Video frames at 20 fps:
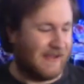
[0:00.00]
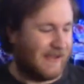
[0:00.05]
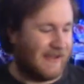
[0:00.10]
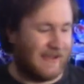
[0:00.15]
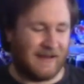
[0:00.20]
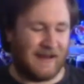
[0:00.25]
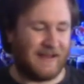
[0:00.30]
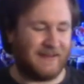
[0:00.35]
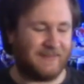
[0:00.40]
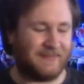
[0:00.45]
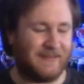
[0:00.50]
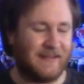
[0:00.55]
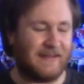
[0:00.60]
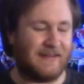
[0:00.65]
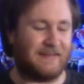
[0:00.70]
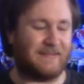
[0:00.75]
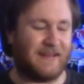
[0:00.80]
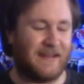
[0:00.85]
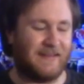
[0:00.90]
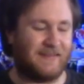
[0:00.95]
And I say
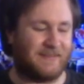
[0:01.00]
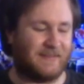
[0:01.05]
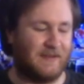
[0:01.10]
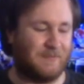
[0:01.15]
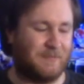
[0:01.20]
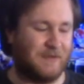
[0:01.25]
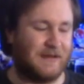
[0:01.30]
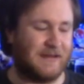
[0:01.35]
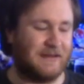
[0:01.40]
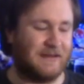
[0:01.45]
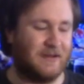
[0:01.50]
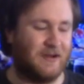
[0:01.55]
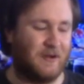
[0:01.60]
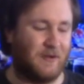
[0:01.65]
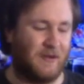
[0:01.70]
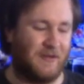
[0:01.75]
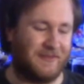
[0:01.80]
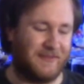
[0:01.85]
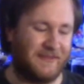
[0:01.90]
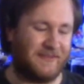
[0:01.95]
this as somebody,
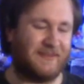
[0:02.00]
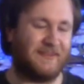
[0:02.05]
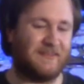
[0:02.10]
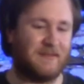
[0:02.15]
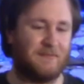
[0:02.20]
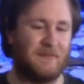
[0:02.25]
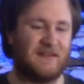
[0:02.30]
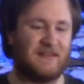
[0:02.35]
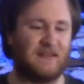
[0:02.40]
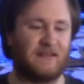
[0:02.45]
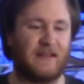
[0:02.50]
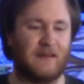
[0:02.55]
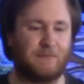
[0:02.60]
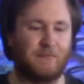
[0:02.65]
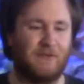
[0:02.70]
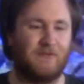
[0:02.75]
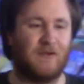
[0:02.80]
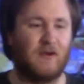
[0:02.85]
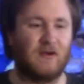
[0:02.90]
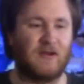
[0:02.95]
this isn't meant to,
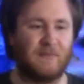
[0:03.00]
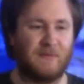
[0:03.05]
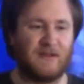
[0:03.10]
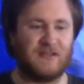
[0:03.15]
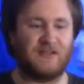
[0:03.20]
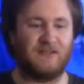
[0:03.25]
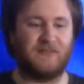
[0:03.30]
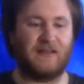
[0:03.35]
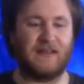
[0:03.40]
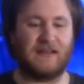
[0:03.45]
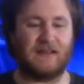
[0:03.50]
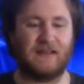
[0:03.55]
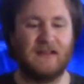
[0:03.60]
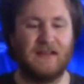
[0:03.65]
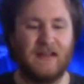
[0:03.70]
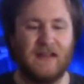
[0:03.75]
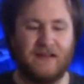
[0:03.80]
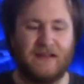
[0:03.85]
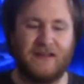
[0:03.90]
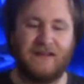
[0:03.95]
provoke a bunch of,
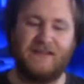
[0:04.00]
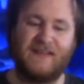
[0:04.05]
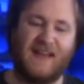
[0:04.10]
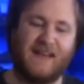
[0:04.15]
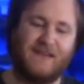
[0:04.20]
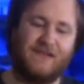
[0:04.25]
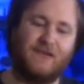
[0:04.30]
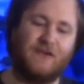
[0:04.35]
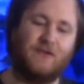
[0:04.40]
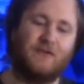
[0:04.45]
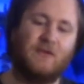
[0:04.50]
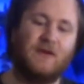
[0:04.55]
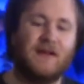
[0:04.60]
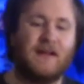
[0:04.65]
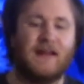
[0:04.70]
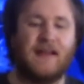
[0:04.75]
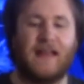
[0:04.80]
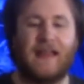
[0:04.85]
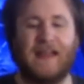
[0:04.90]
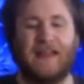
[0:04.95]
Nintendo
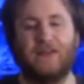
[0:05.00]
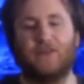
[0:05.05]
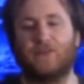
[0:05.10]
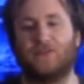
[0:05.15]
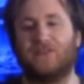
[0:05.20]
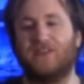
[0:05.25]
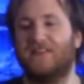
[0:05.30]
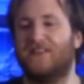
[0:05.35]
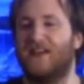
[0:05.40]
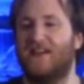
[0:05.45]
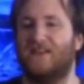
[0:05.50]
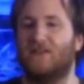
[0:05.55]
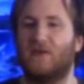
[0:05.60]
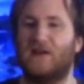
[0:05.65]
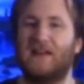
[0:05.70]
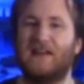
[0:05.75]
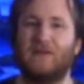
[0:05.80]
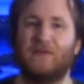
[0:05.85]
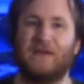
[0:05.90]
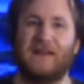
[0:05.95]
haters, Nintendo
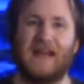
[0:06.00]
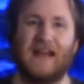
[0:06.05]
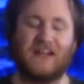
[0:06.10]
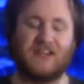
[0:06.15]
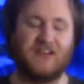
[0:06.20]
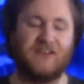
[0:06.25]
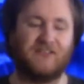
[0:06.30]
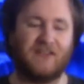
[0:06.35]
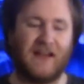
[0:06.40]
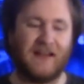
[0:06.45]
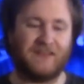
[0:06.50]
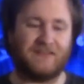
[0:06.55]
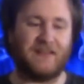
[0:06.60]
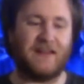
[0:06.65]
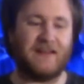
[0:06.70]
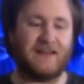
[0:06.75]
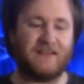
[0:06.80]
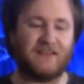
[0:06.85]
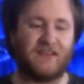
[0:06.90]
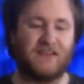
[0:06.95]
hating reactions. I
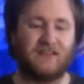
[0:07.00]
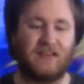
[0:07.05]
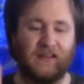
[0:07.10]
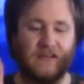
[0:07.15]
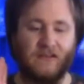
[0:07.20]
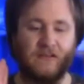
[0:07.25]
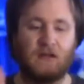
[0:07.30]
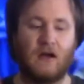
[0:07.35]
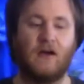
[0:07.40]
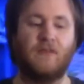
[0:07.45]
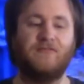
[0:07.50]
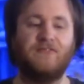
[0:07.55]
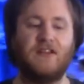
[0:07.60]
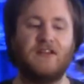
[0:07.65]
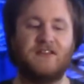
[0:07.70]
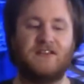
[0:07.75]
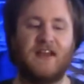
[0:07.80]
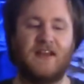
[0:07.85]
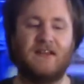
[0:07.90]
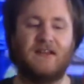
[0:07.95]
say this because I love
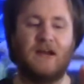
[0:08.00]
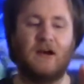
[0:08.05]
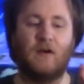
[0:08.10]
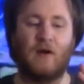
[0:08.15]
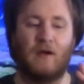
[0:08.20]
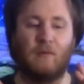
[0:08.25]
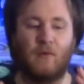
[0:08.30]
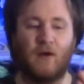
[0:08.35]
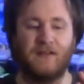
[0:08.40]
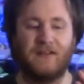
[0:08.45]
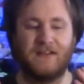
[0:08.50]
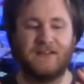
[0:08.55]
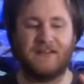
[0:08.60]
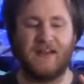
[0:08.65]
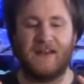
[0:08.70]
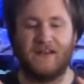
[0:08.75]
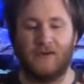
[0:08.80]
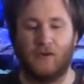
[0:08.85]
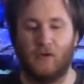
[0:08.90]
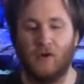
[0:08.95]
Nintendo. I want
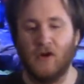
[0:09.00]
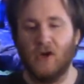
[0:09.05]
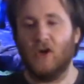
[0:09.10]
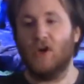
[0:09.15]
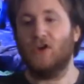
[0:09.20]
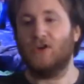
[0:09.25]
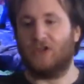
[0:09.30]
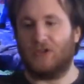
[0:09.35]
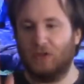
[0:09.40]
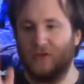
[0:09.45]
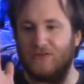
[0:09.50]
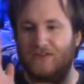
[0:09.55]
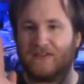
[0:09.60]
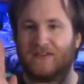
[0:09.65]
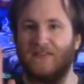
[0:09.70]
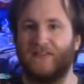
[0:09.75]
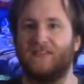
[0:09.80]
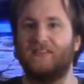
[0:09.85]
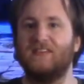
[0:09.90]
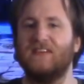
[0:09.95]
Nintendo to
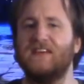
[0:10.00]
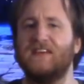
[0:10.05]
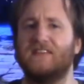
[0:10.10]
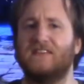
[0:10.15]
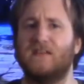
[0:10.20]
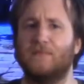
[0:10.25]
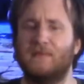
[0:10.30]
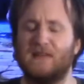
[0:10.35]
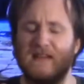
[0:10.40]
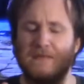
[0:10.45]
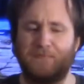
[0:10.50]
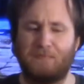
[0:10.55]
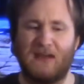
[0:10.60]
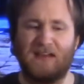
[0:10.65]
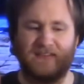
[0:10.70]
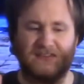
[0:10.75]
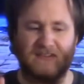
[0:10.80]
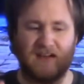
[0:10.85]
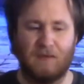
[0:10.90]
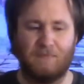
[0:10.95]
succeed, to be the
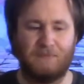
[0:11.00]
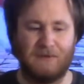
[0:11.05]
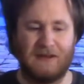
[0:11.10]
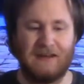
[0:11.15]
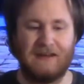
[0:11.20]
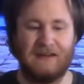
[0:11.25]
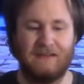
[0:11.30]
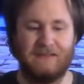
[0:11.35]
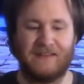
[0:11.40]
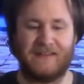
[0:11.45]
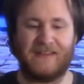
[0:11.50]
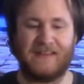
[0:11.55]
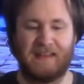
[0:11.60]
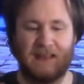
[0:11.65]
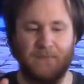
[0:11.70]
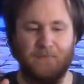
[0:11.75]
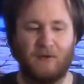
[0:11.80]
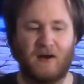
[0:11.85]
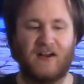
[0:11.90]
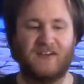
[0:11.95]
best company that they
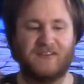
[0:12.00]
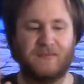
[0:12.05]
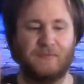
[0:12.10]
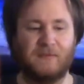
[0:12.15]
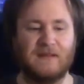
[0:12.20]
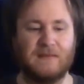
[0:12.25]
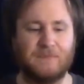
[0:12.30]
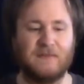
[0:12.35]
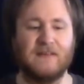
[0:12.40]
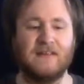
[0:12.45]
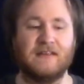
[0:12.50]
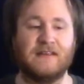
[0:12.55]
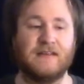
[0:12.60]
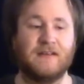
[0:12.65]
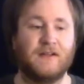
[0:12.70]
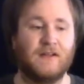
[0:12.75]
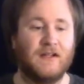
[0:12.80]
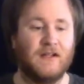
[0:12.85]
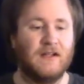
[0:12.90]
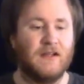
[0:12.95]
can possibly be.
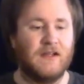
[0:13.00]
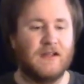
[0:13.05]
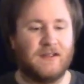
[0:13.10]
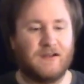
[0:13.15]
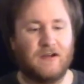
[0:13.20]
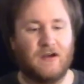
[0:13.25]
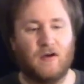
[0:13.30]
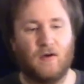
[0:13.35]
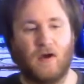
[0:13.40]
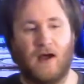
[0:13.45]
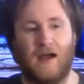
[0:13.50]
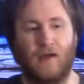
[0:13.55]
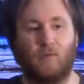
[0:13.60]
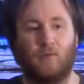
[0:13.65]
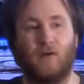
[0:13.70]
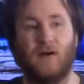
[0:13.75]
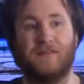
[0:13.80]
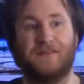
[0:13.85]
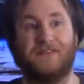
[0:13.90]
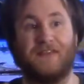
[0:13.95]
I
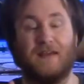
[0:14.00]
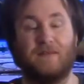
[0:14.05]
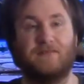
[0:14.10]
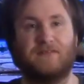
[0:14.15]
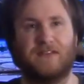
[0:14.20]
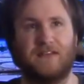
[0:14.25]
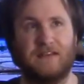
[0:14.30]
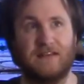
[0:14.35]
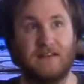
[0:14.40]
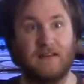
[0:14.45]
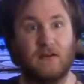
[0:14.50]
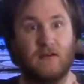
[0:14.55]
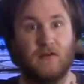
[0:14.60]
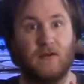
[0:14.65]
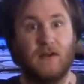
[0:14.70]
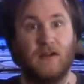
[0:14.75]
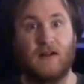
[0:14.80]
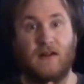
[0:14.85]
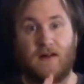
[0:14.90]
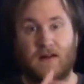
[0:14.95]
want them to,
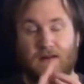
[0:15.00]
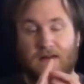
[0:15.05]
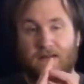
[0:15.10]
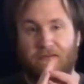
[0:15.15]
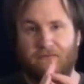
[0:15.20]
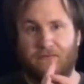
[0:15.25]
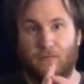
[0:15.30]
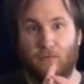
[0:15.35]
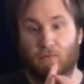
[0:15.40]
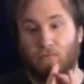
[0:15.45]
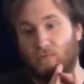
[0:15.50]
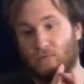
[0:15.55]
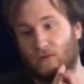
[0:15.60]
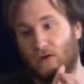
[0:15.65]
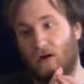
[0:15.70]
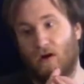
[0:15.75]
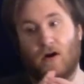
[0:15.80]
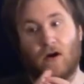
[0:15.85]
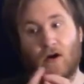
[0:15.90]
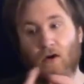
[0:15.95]

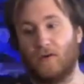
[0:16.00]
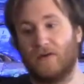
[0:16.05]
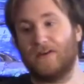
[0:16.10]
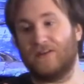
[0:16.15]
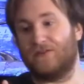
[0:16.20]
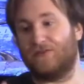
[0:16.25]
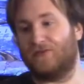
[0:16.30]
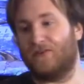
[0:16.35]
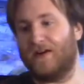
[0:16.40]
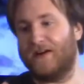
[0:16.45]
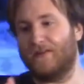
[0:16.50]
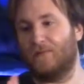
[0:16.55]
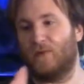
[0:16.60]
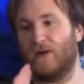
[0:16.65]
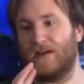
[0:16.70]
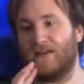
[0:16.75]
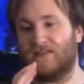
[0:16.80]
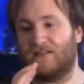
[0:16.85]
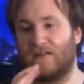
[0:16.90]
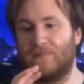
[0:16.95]
always find
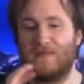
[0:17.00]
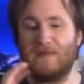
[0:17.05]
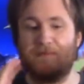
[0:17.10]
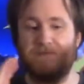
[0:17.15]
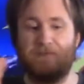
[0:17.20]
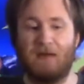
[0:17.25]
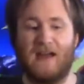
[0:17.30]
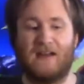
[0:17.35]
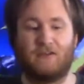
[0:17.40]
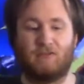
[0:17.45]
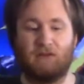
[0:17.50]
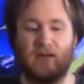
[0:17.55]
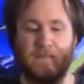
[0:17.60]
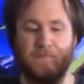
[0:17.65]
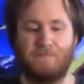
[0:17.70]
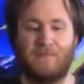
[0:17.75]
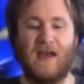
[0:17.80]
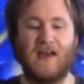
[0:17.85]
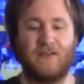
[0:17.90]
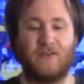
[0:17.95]
ways to be better
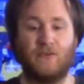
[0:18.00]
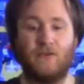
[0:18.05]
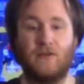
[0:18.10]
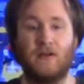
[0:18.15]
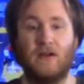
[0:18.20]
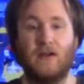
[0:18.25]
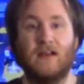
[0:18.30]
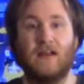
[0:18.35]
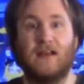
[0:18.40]
and better.